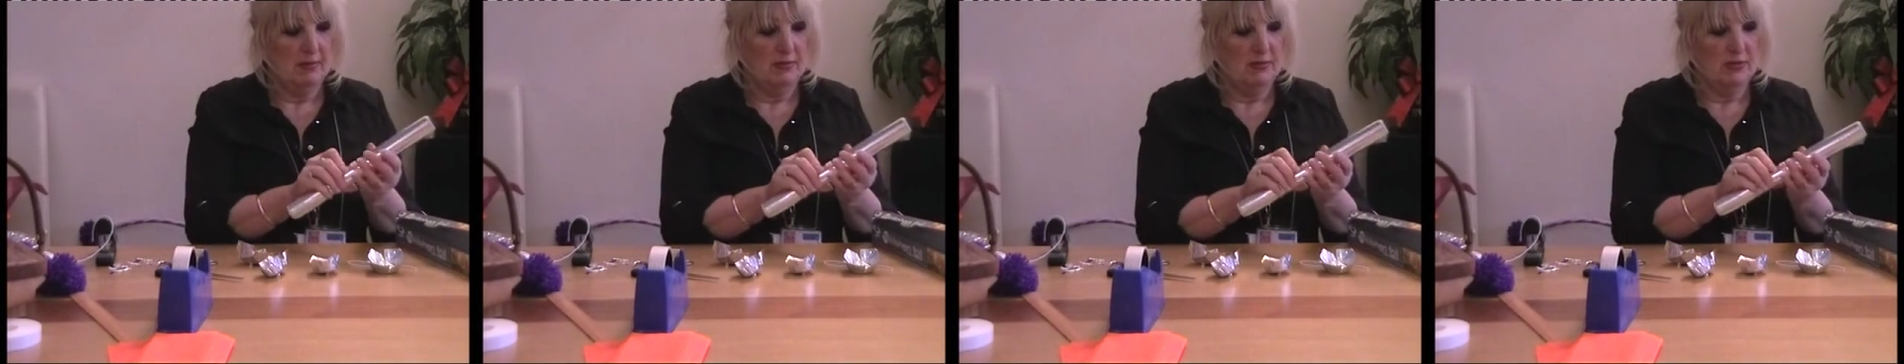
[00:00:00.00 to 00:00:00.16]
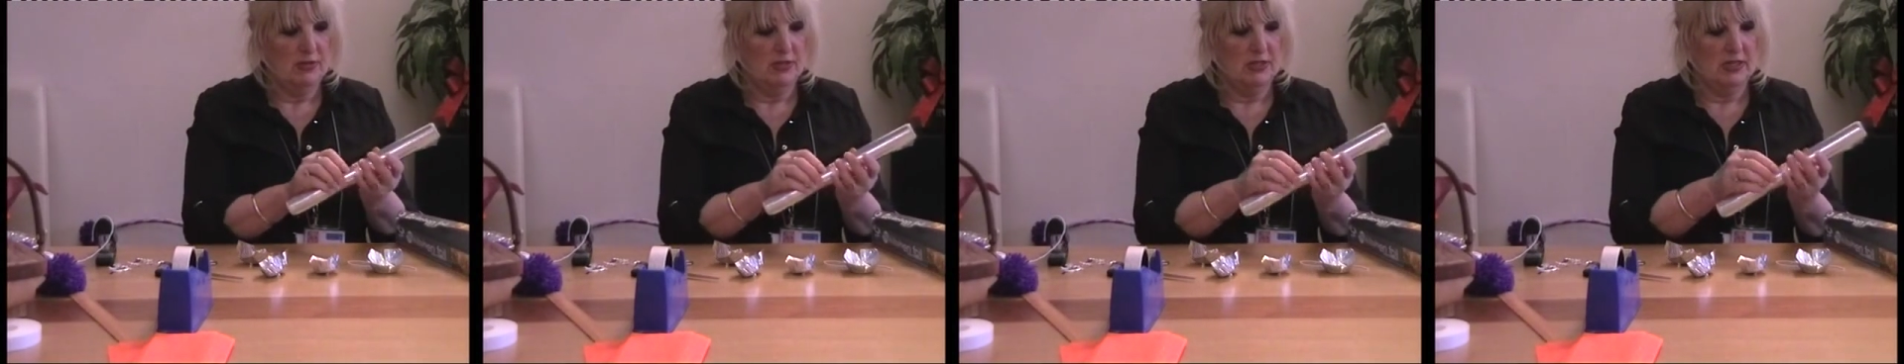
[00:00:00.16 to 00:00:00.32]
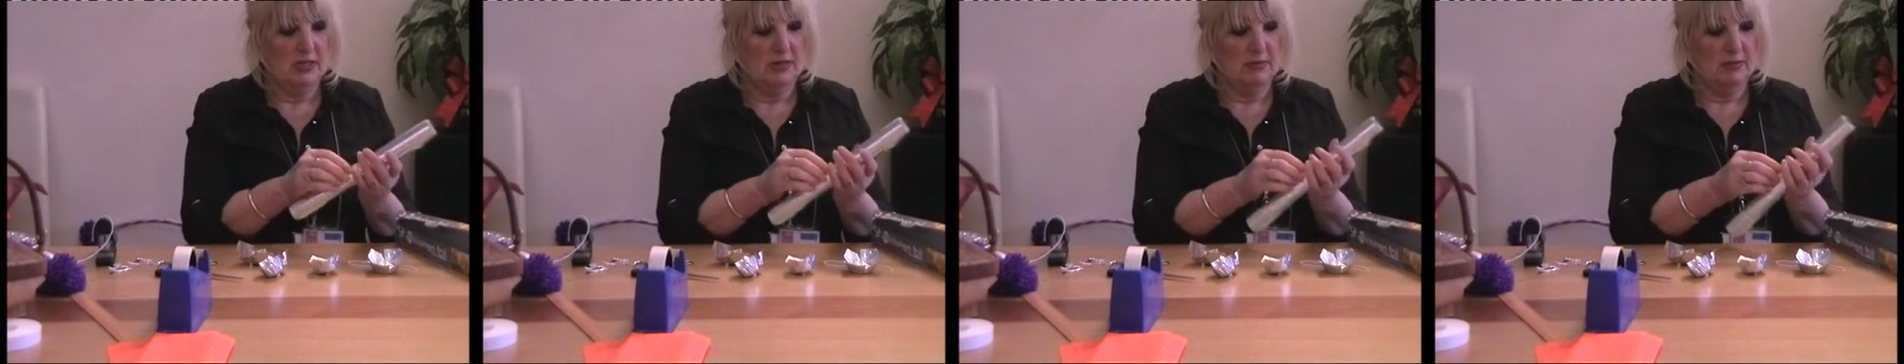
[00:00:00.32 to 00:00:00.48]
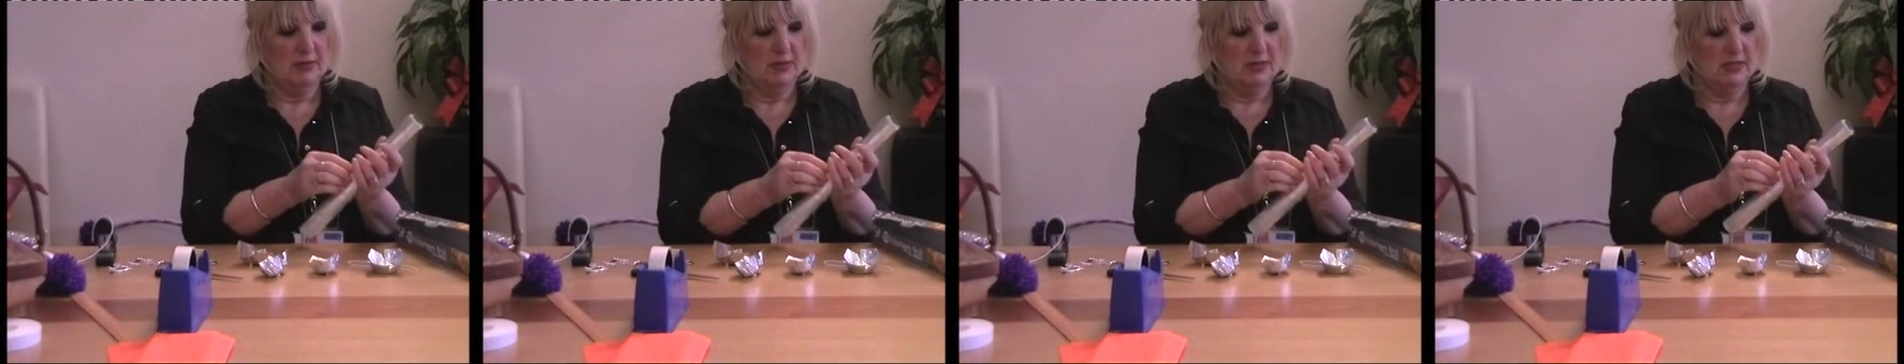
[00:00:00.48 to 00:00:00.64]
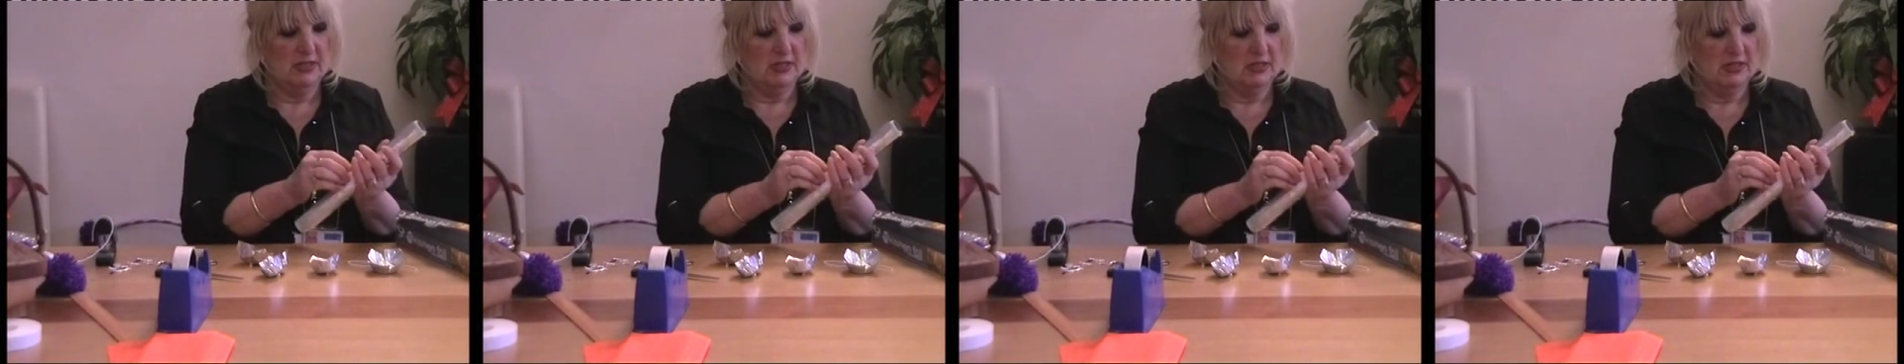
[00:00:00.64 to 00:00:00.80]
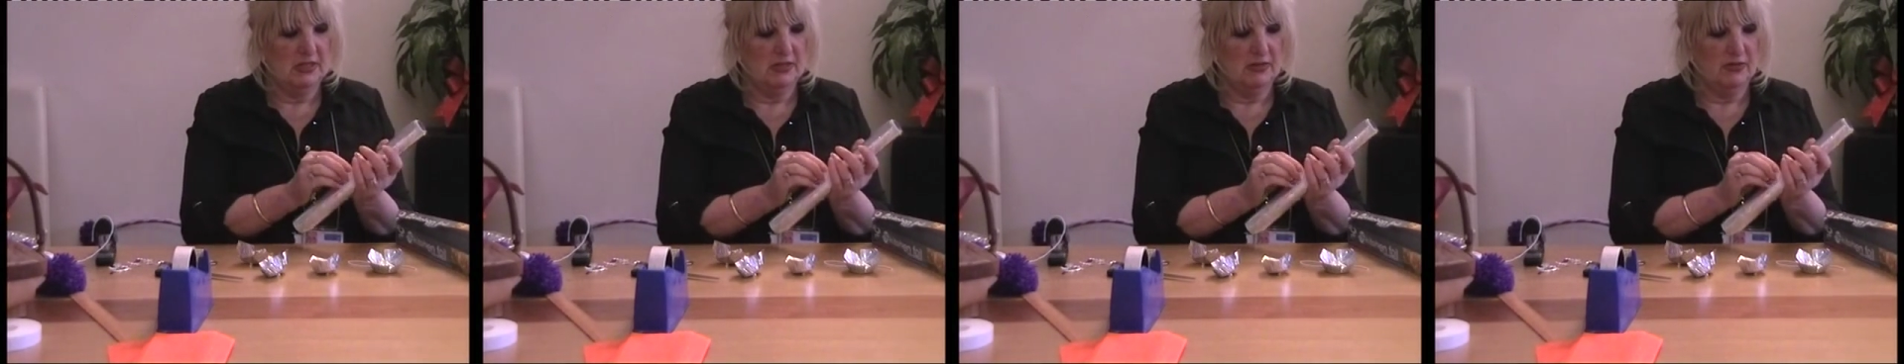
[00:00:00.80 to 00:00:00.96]
Just get a piece
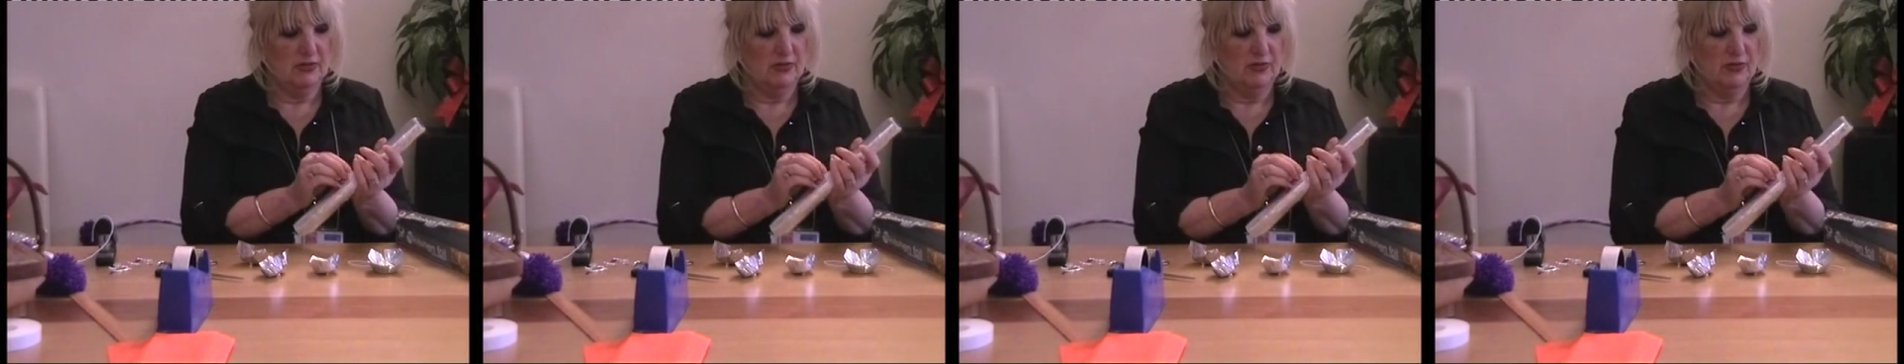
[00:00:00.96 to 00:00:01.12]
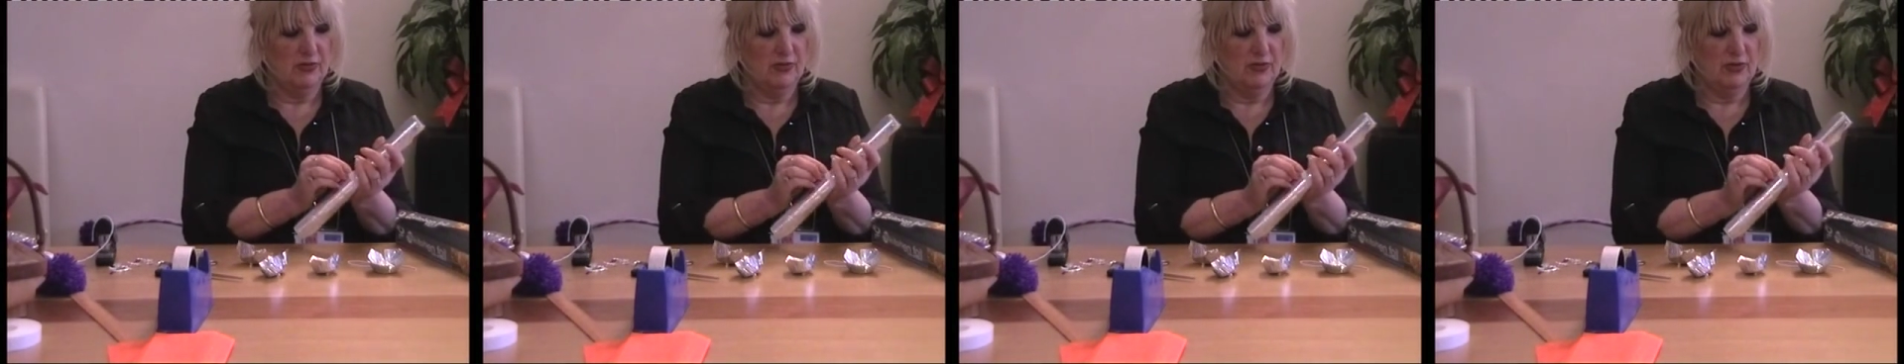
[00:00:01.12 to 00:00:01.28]
of silver